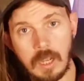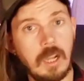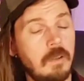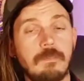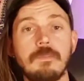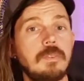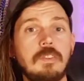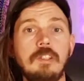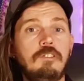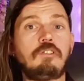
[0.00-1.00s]
of
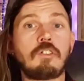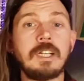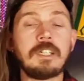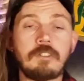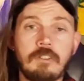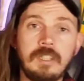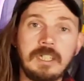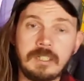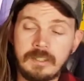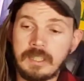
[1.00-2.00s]
this strange
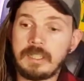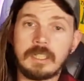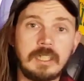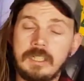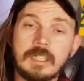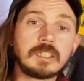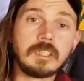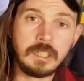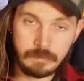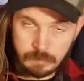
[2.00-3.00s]
thing that
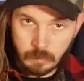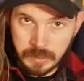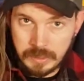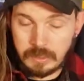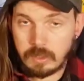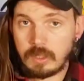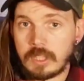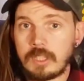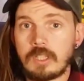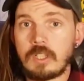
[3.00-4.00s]
doesn't even really
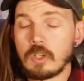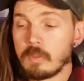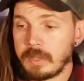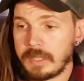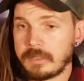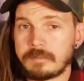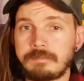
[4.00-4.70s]
look human.